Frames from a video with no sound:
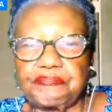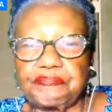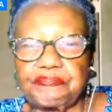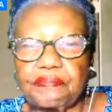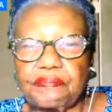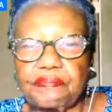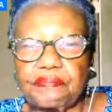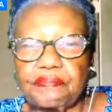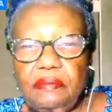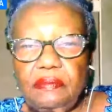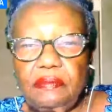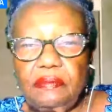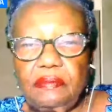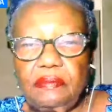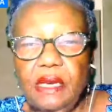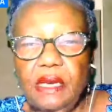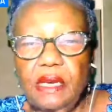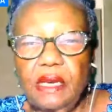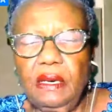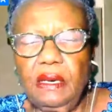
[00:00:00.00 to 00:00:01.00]
um,
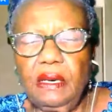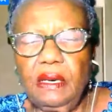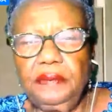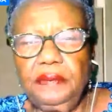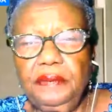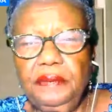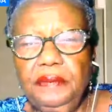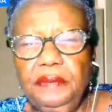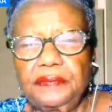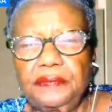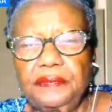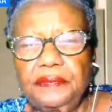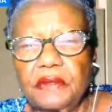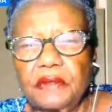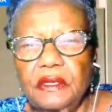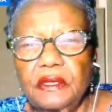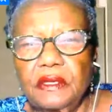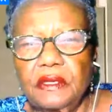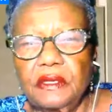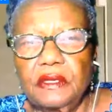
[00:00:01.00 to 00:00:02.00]

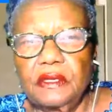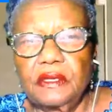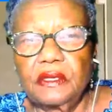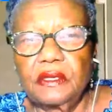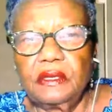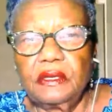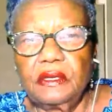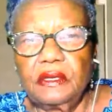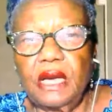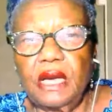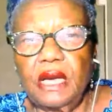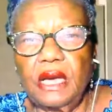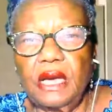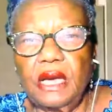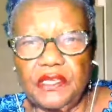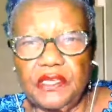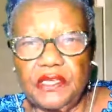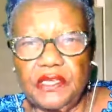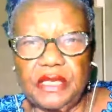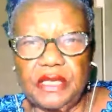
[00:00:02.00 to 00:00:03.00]
on this particular
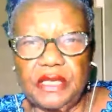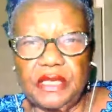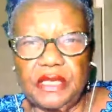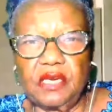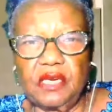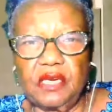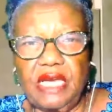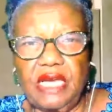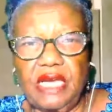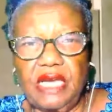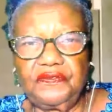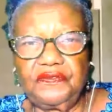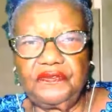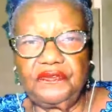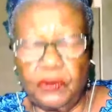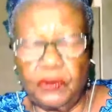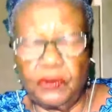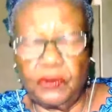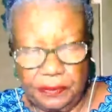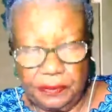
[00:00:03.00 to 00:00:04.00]
platform.
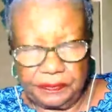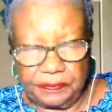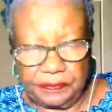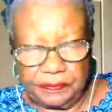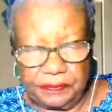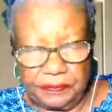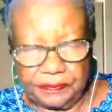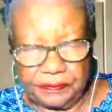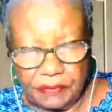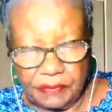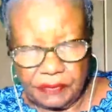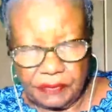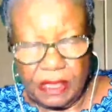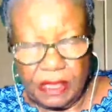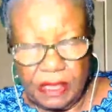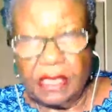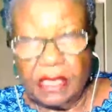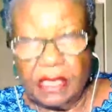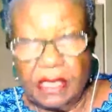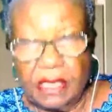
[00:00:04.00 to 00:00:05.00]

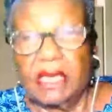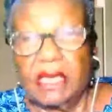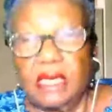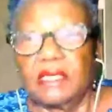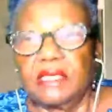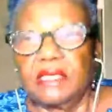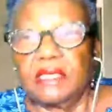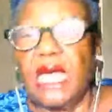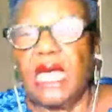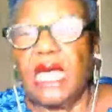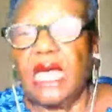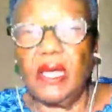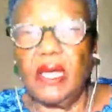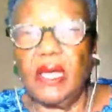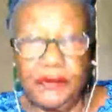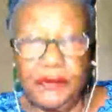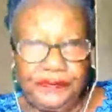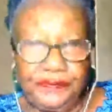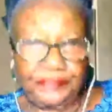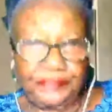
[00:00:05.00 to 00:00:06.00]
So
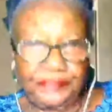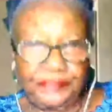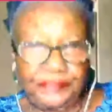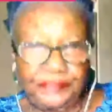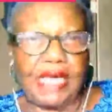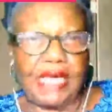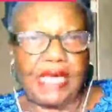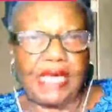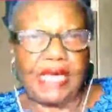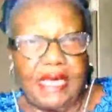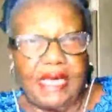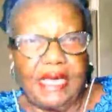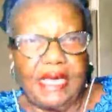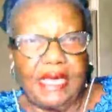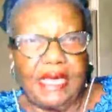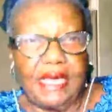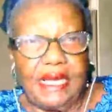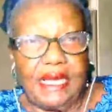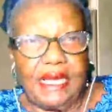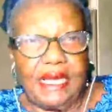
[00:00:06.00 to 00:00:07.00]
I hope
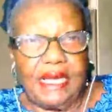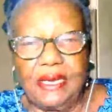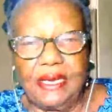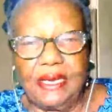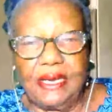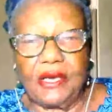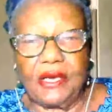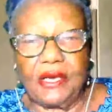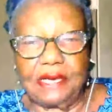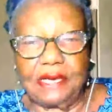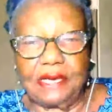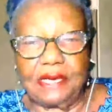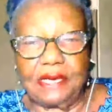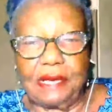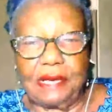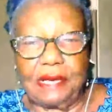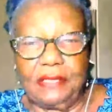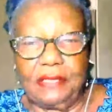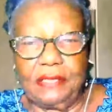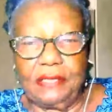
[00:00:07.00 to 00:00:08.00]
y'all like my blue
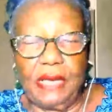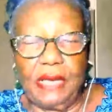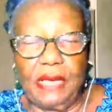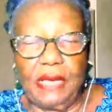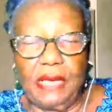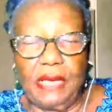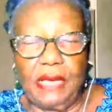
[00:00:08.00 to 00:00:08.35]
hair.